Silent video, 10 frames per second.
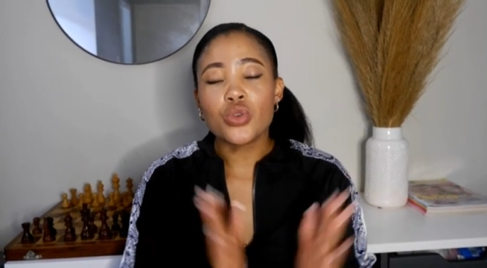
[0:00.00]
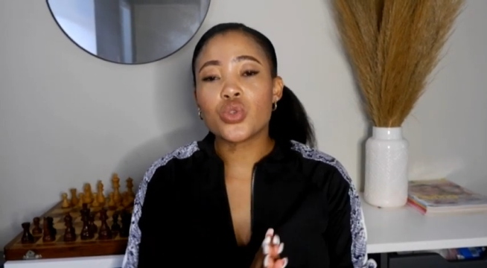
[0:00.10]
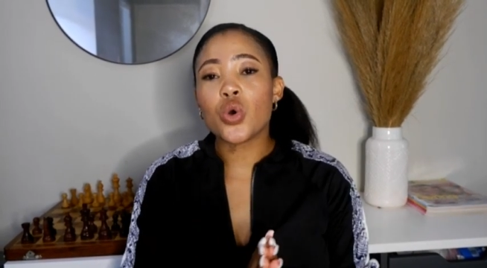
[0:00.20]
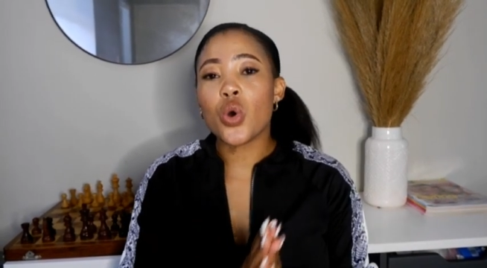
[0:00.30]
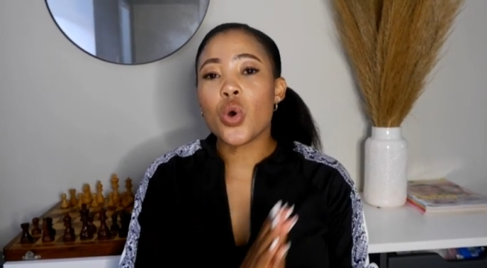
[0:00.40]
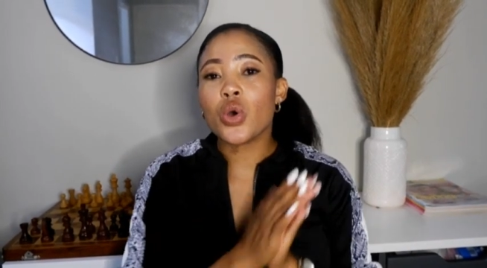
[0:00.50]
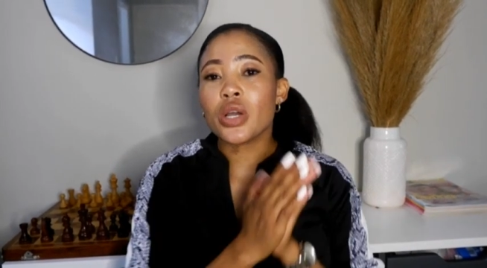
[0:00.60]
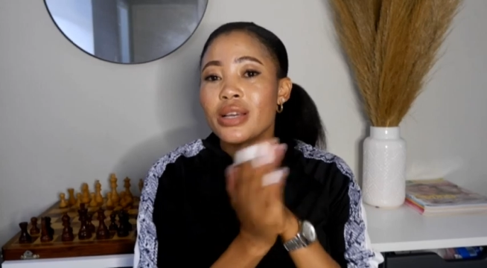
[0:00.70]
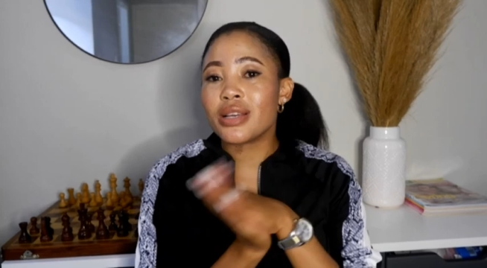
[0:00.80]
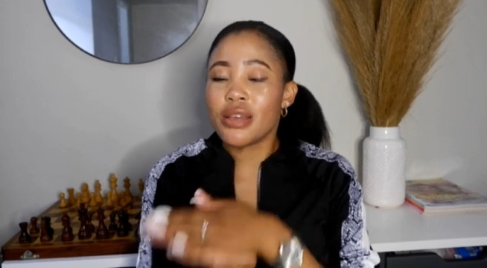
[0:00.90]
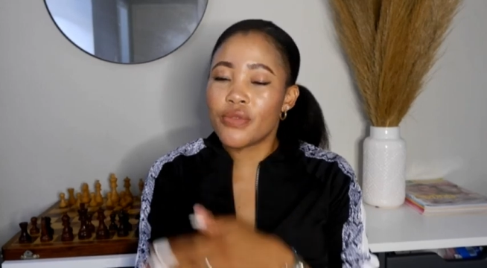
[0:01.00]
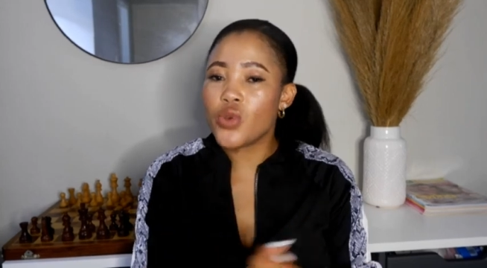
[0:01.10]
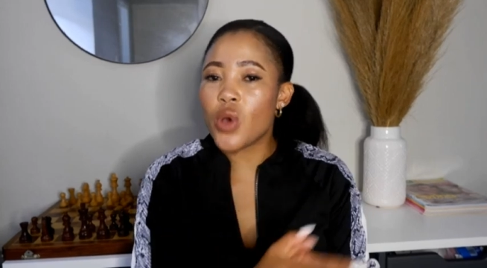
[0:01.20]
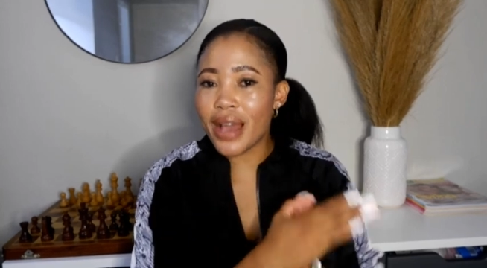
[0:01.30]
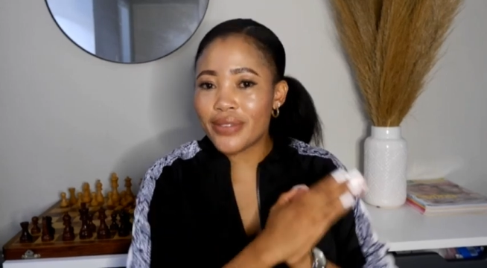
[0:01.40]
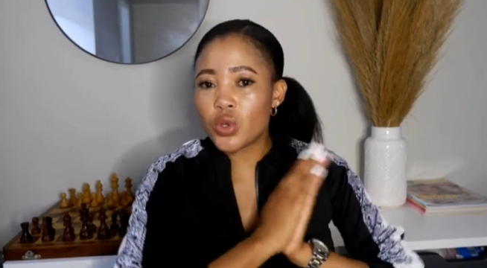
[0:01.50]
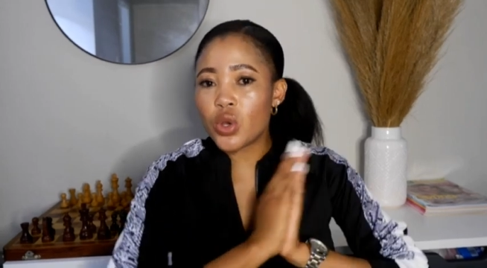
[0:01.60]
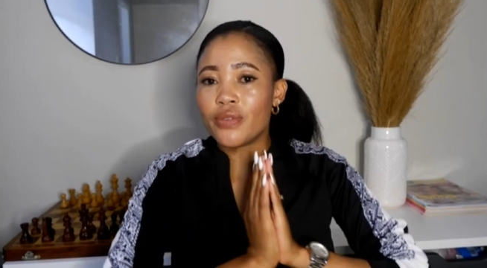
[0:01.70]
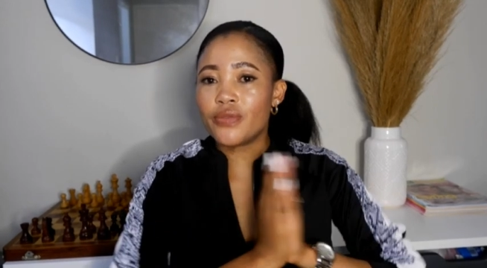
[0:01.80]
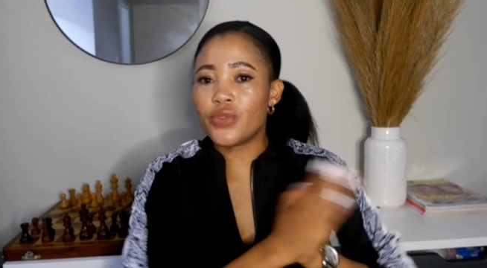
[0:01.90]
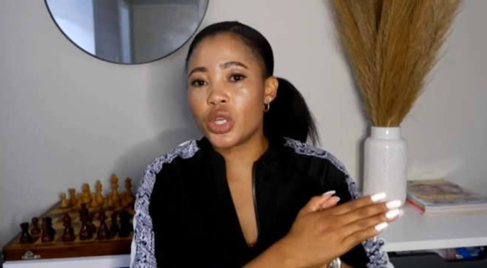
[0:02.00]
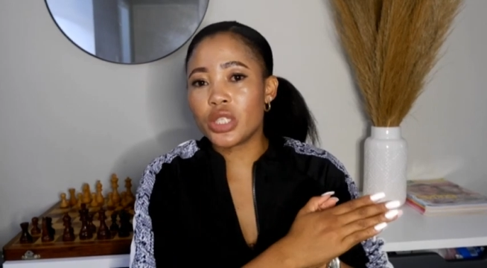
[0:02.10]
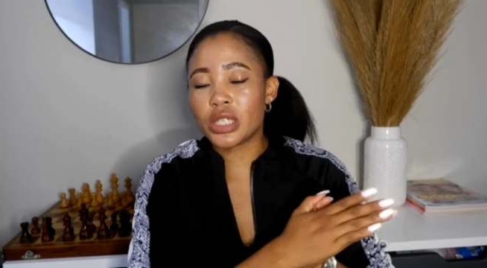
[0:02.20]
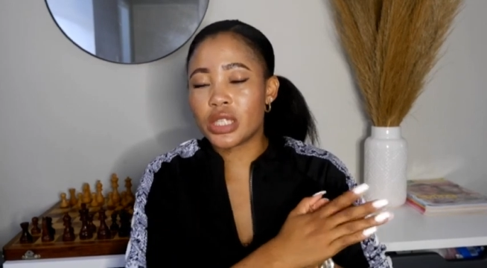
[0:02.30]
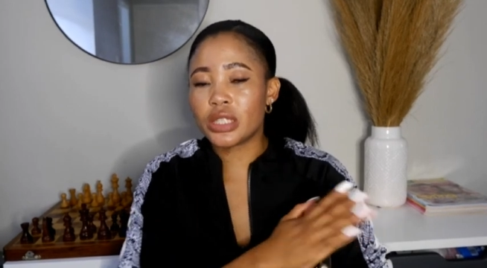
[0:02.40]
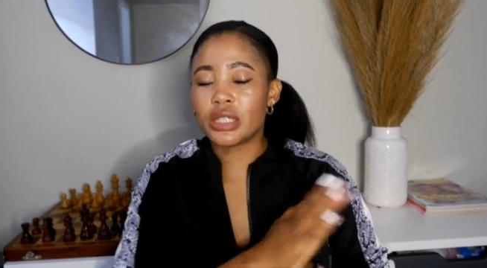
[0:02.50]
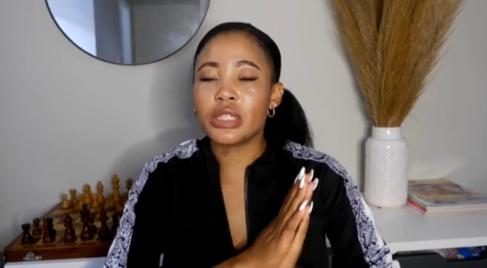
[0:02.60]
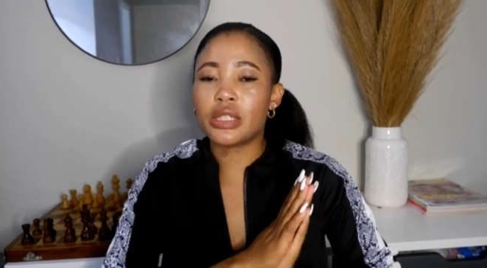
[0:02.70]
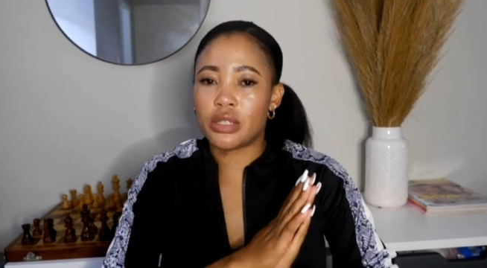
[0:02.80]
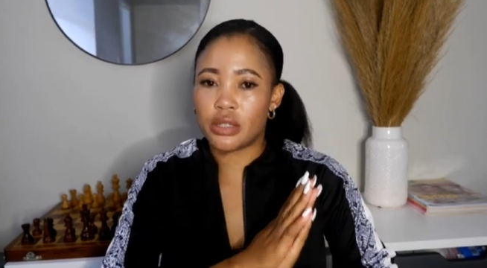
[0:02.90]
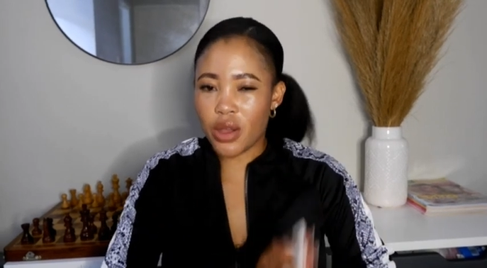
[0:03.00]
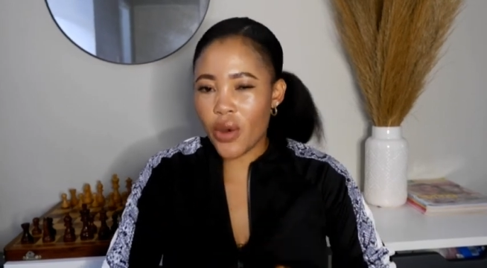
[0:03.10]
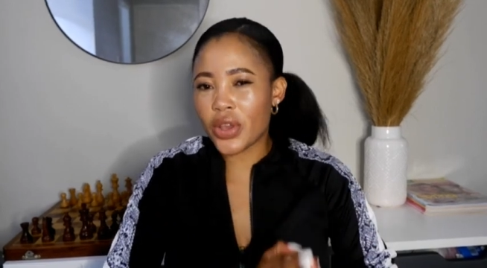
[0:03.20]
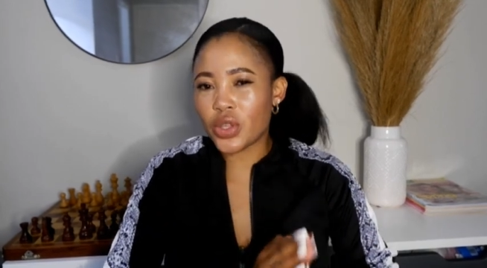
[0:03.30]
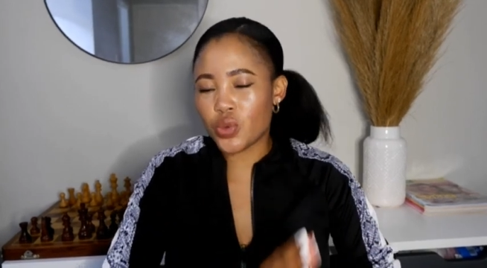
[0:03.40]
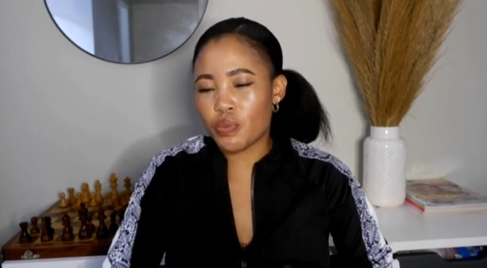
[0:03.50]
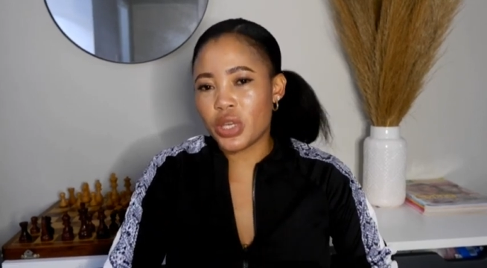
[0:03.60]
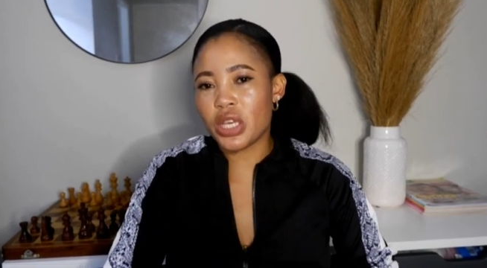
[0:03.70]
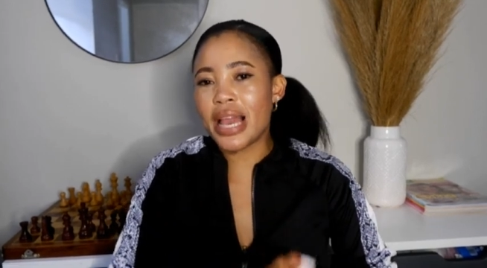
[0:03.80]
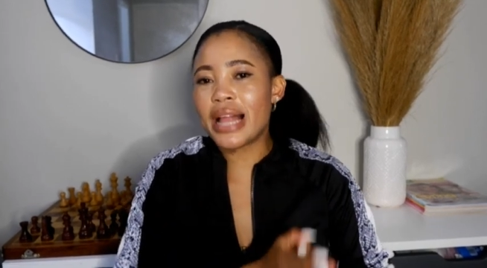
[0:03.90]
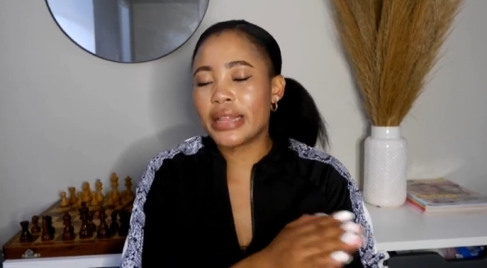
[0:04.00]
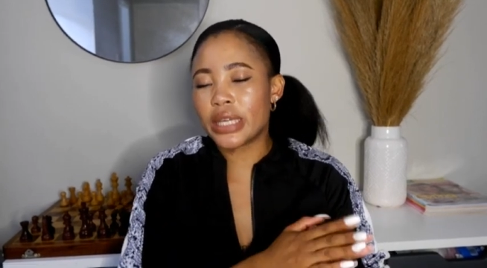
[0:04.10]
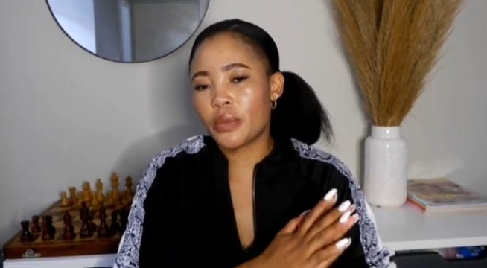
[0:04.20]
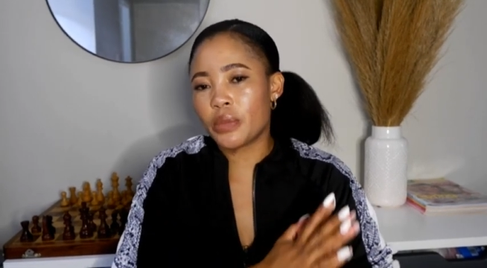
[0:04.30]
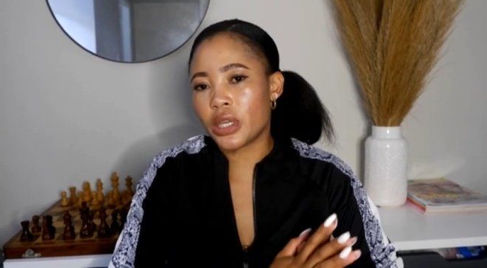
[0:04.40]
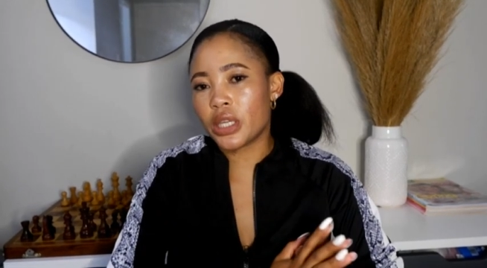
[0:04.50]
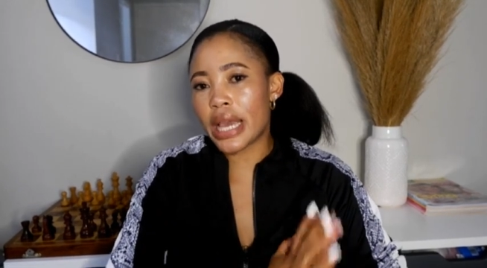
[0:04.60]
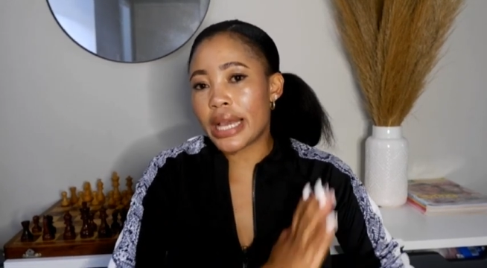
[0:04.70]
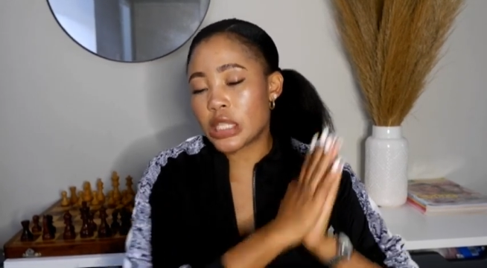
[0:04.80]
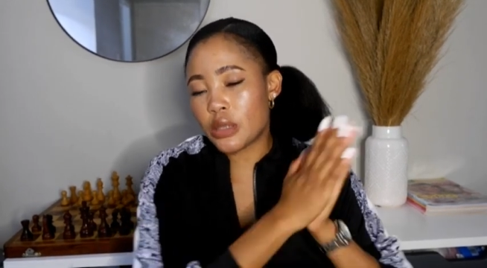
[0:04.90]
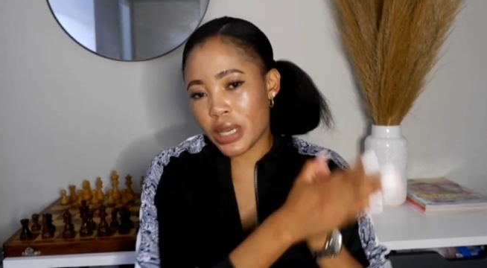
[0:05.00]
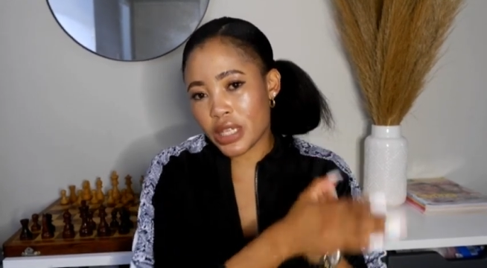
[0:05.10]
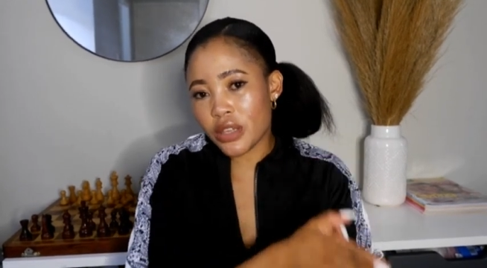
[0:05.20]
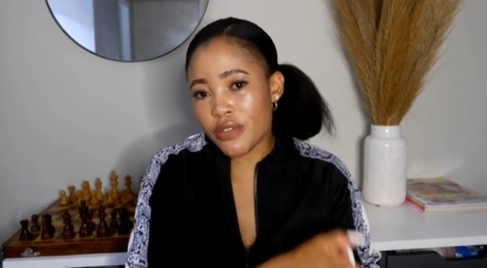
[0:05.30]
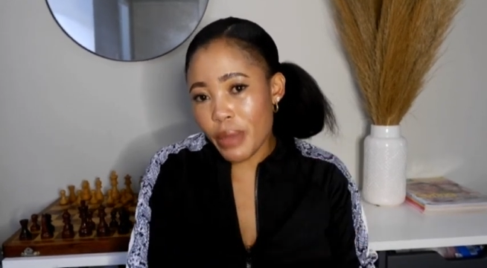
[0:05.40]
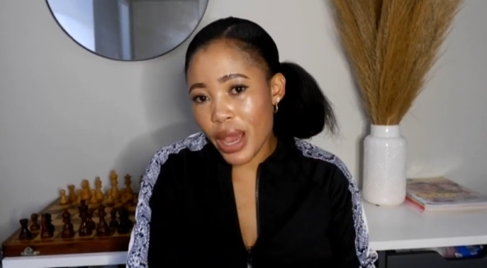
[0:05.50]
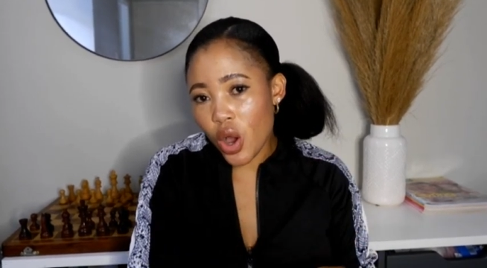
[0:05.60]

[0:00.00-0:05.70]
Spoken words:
So if you have to convert it, it's going to be a little bit expensive